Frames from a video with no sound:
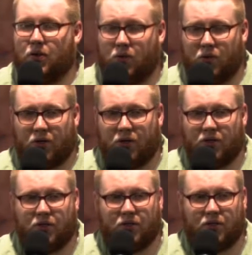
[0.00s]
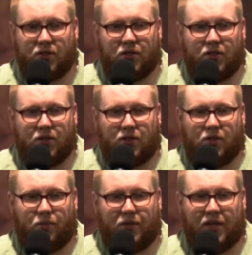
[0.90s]
or
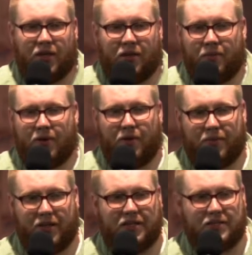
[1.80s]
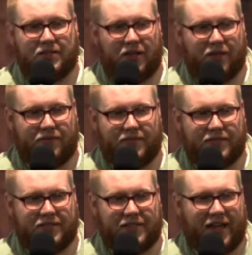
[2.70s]
you'll become a place of
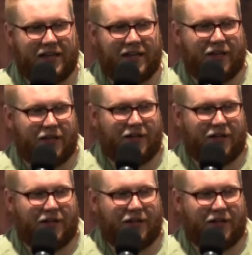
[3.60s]
stagnant